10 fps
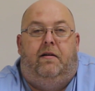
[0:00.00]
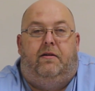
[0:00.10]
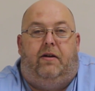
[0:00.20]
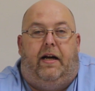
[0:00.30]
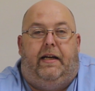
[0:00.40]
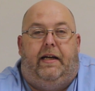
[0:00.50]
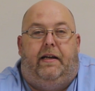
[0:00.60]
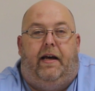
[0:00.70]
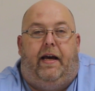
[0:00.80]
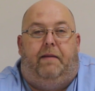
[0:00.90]
So I
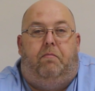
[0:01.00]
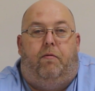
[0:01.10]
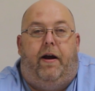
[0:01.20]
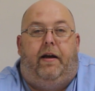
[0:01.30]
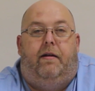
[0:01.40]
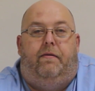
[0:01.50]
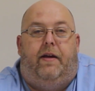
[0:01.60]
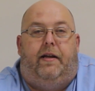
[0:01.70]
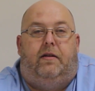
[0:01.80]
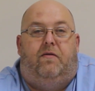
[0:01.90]
need a brick
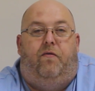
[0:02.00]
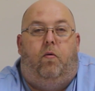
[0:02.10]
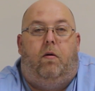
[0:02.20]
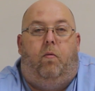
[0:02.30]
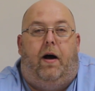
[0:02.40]
that is 4